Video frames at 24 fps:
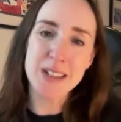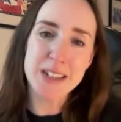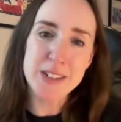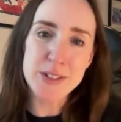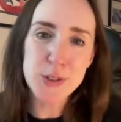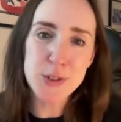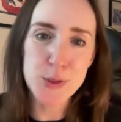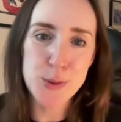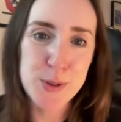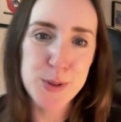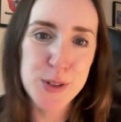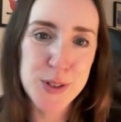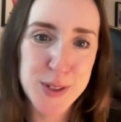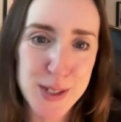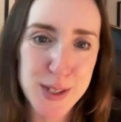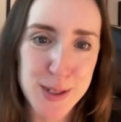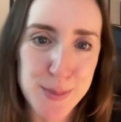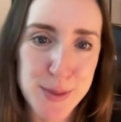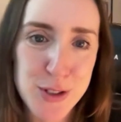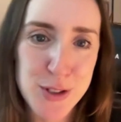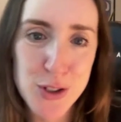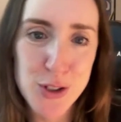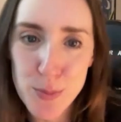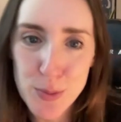History Museum
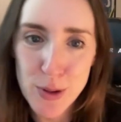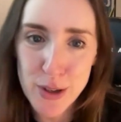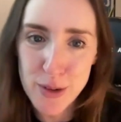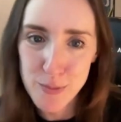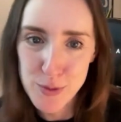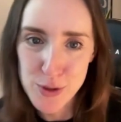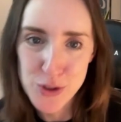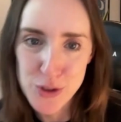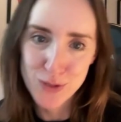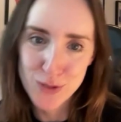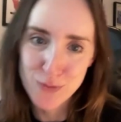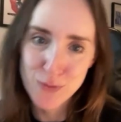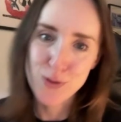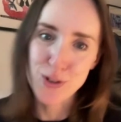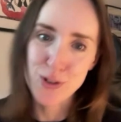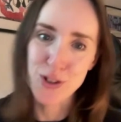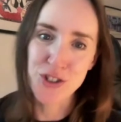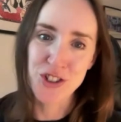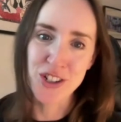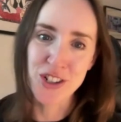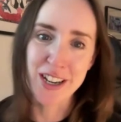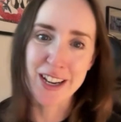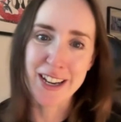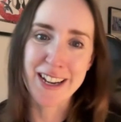in Dublin, which
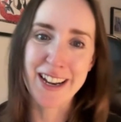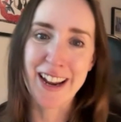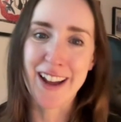unfortunately now